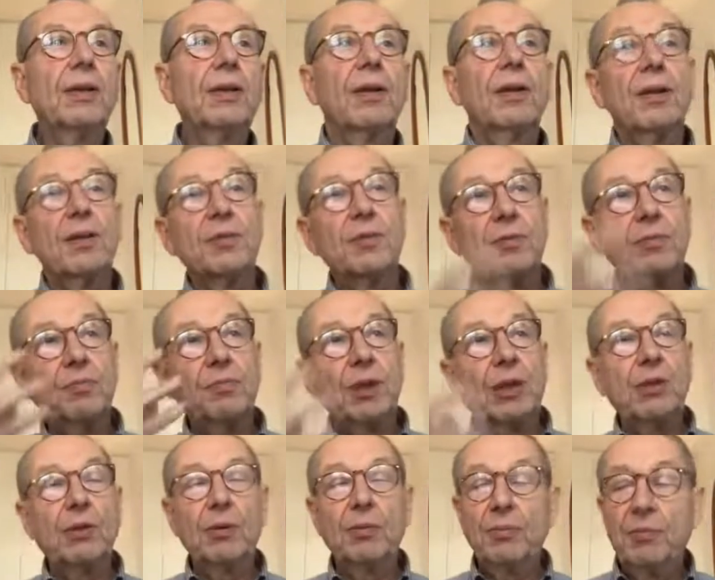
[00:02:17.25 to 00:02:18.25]
has
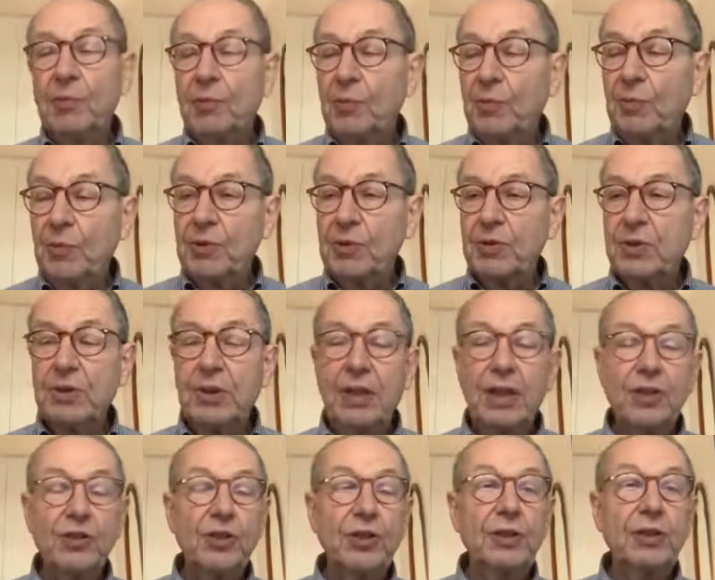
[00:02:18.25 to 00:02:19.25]
become almost
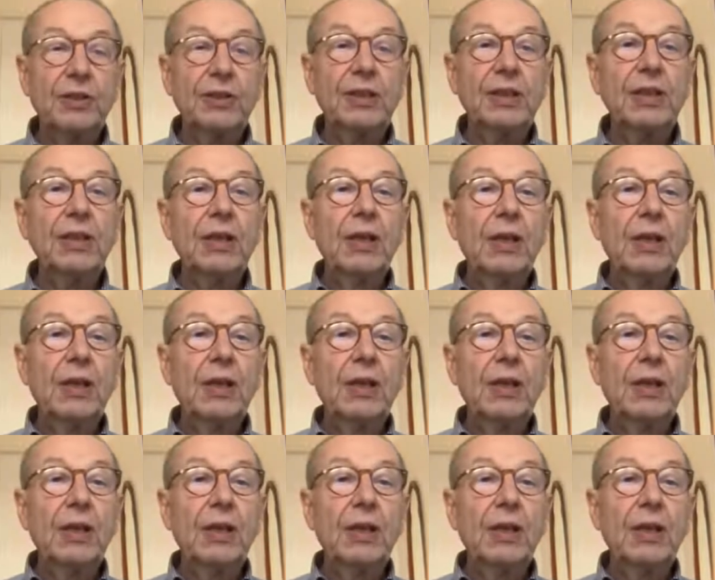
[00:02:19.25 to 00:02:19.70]
legendary,